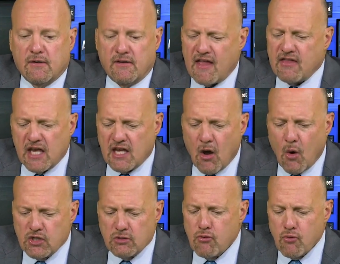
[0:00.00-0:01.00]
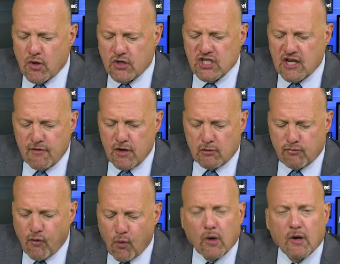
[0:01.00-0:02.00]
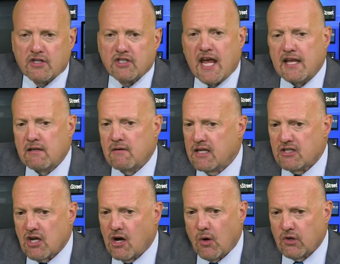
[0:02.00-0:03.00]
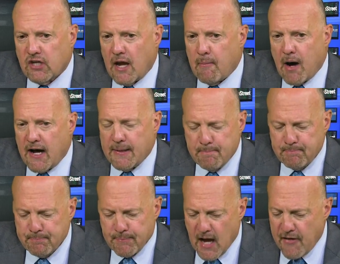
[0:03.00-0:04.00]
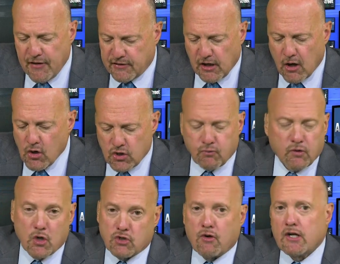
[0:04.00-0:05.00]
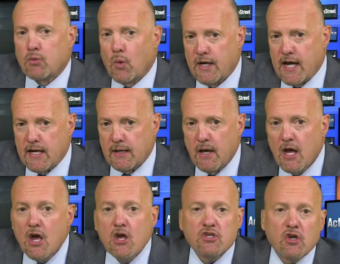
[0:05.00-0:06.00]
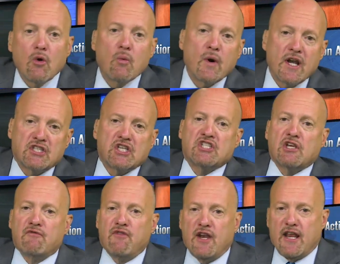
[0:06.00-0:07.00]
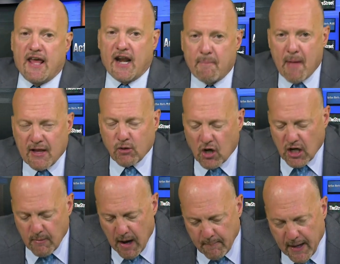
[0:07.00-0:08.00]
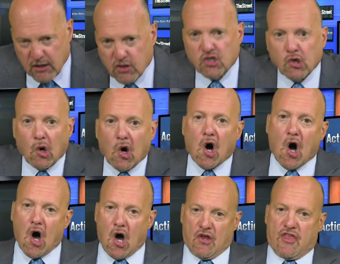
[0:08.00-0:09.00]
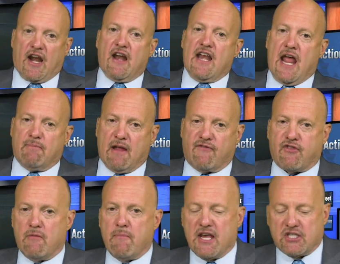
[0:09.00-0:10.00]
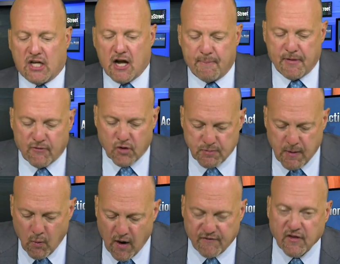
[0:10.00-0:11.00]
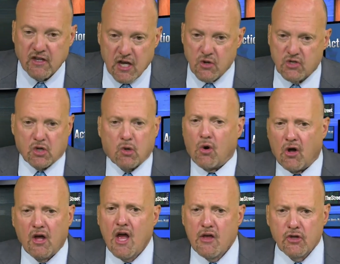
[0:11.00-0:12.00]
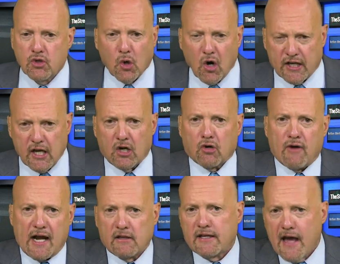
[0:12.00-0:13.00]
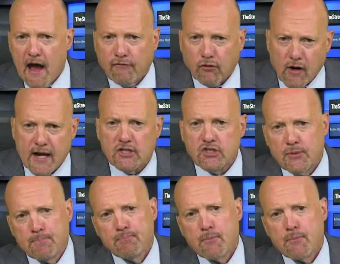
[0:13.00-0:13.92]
That thing goes through 174, it's all-time high. I think that goes right to 180. So what is this Nvidia? And I'm not talking about my dog that I named after the amazing company. Of course, my wife continues to call the dog incorrectly Everest.